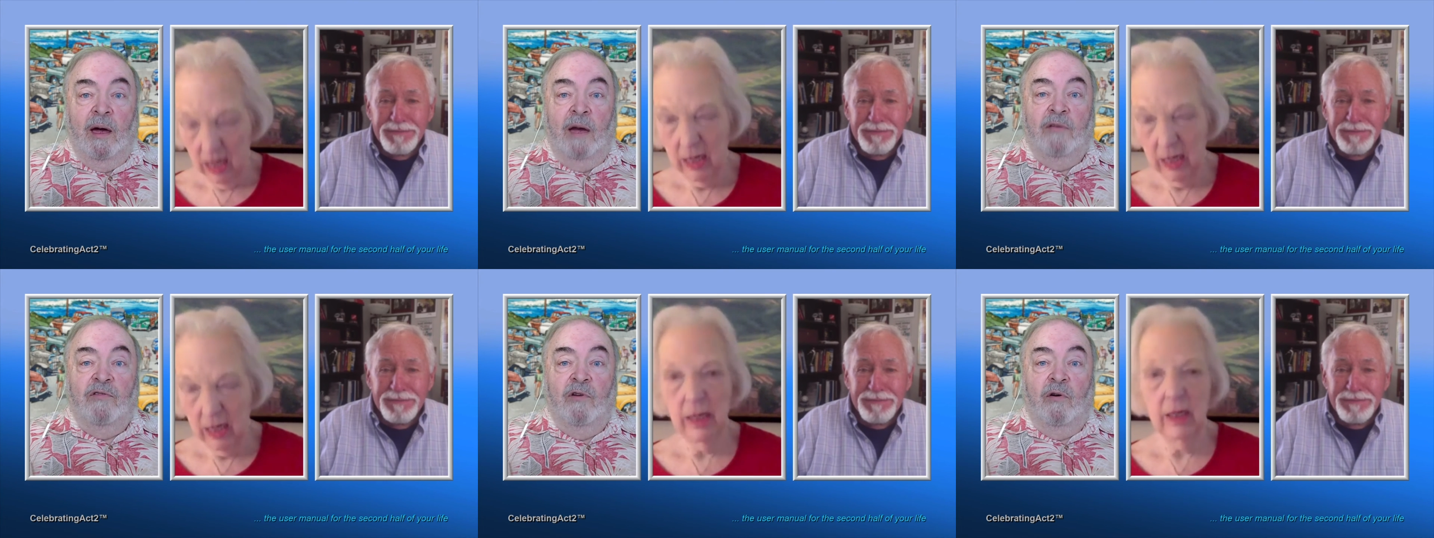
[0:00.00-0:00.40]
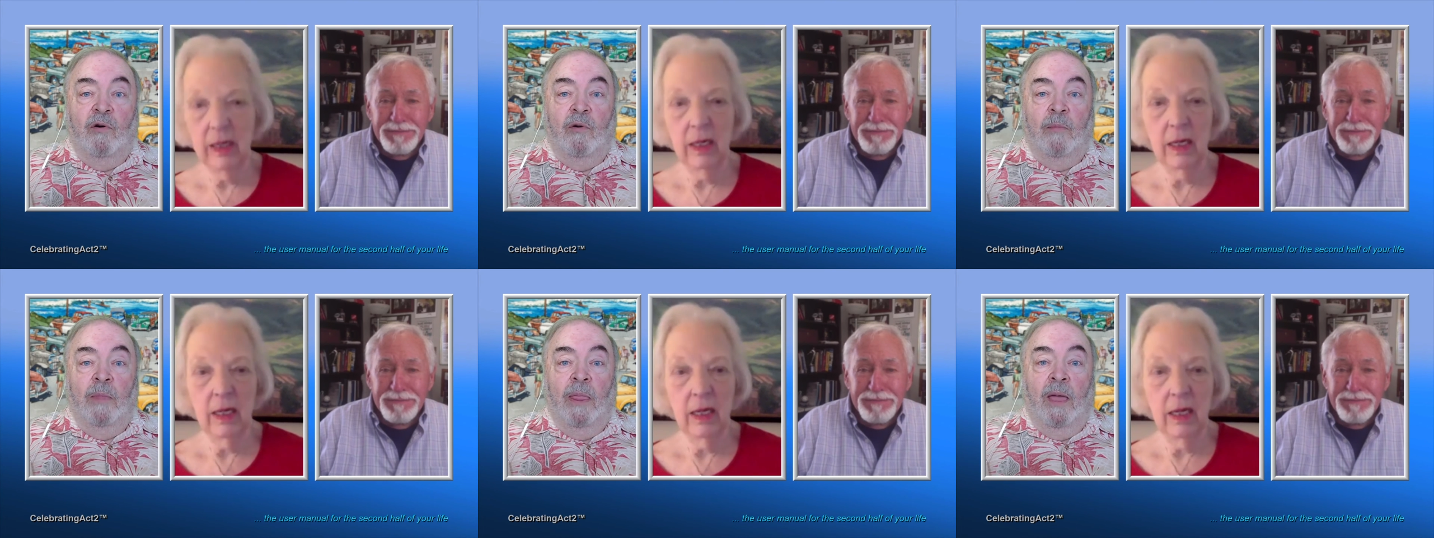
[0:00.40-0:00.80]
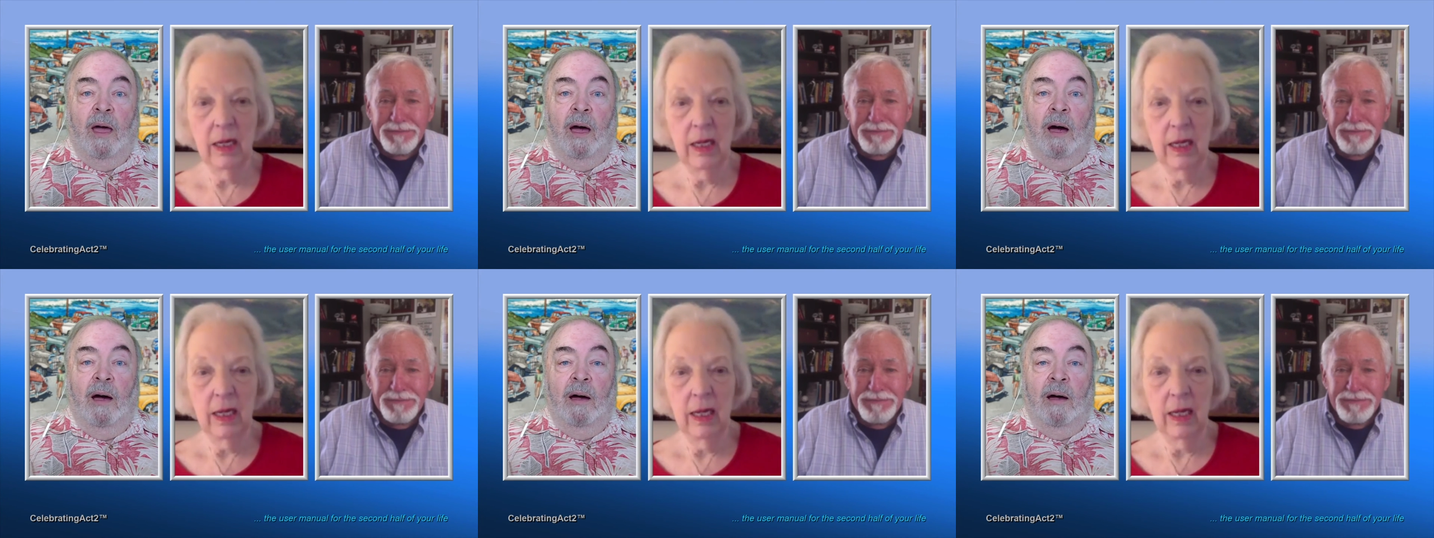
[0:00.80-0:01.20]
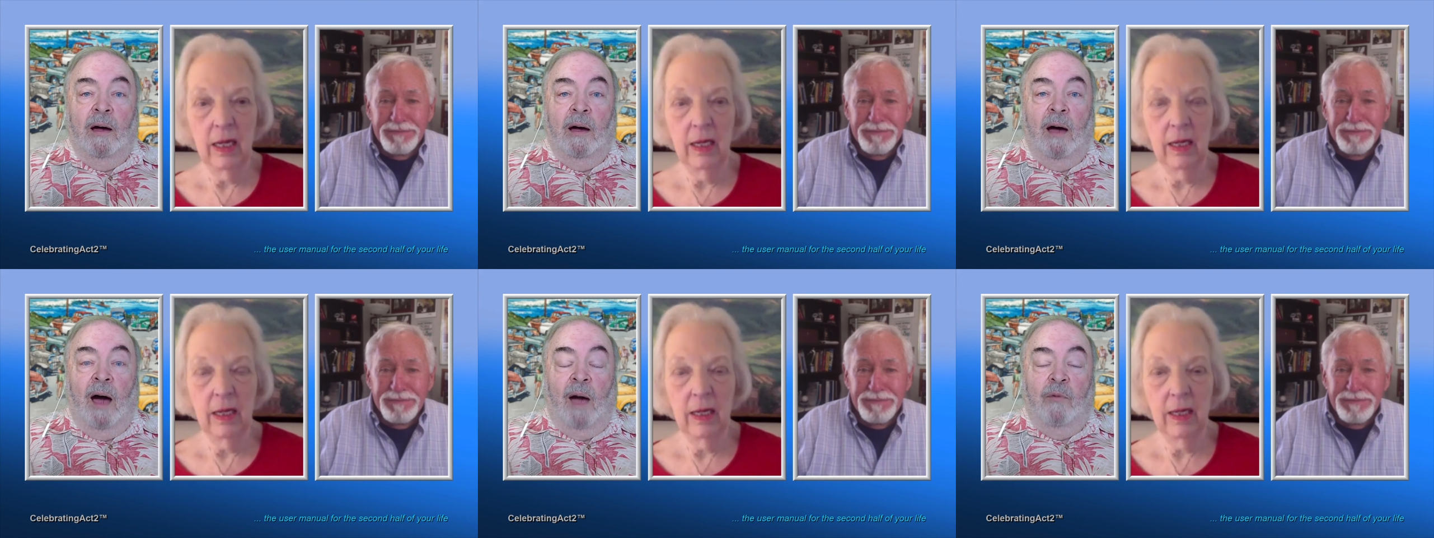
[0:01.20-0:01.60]
Speaker 1: So uh,
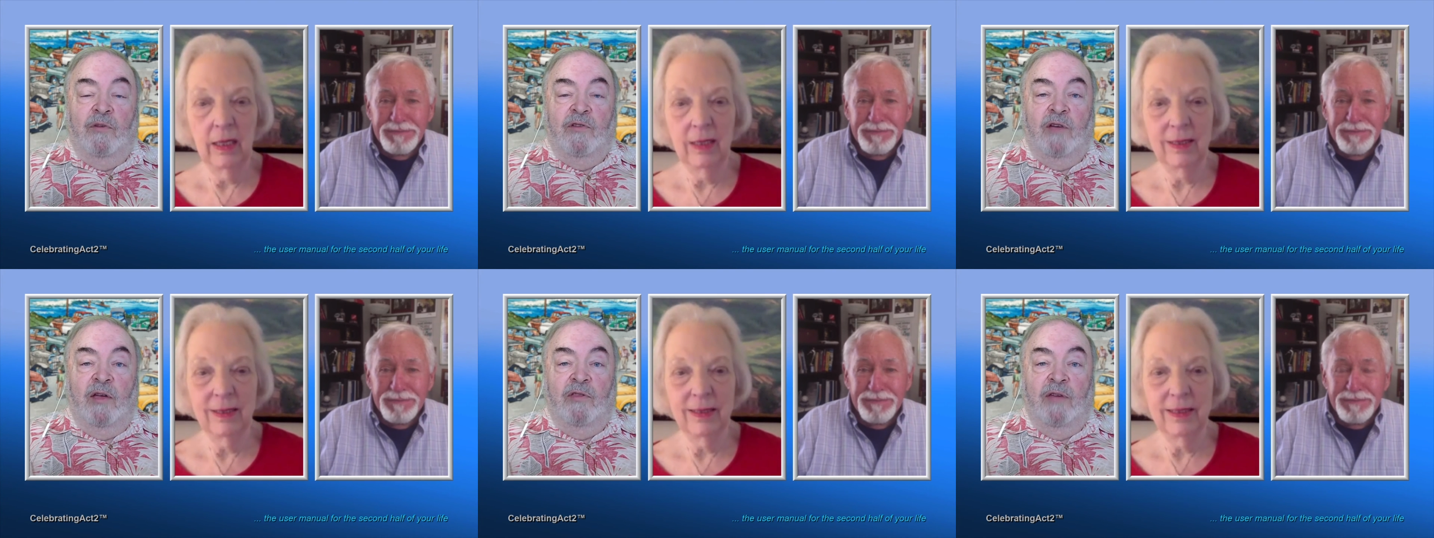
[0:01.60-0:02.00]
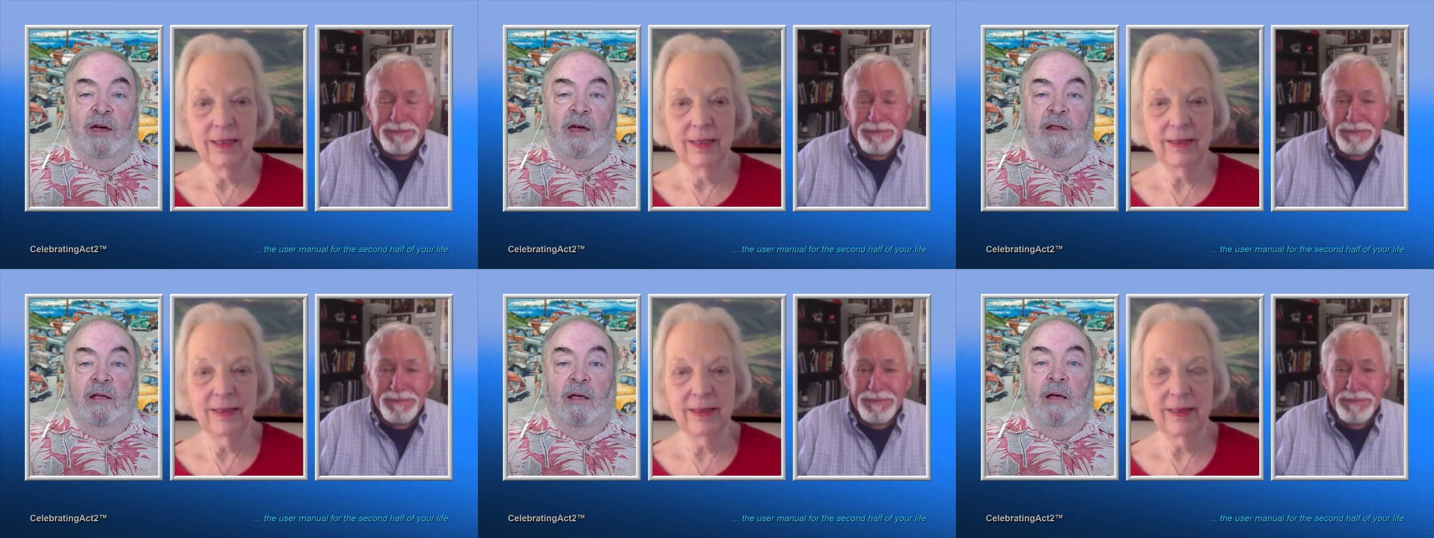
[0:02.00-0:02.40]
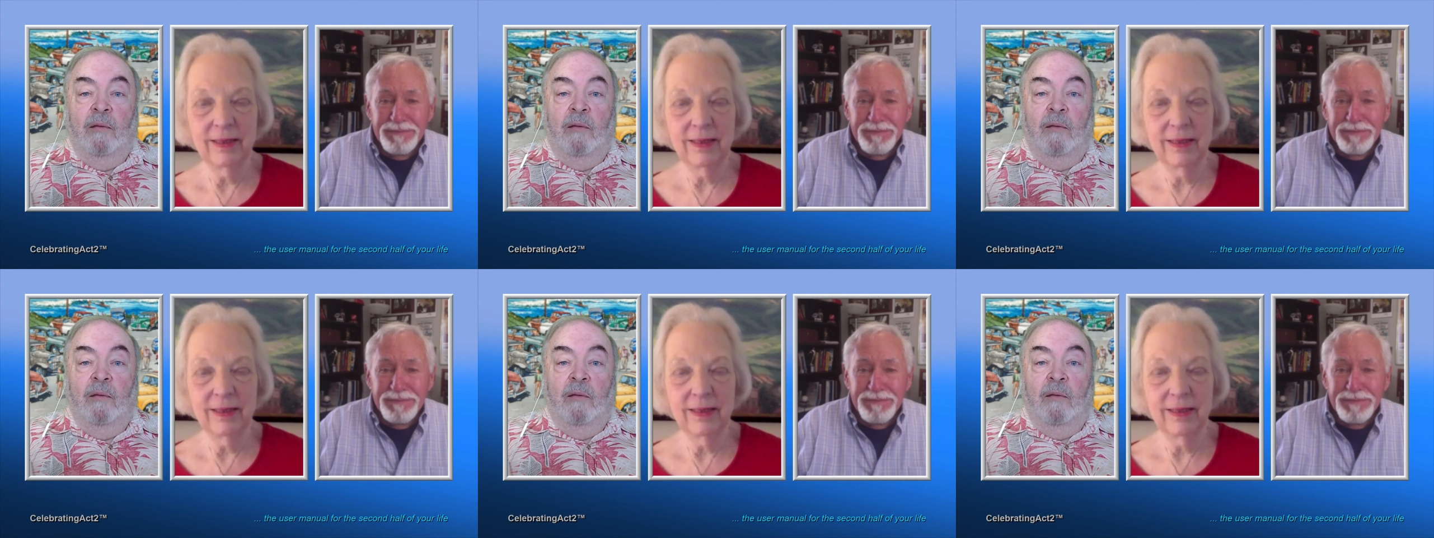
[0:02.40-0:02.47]
I would say that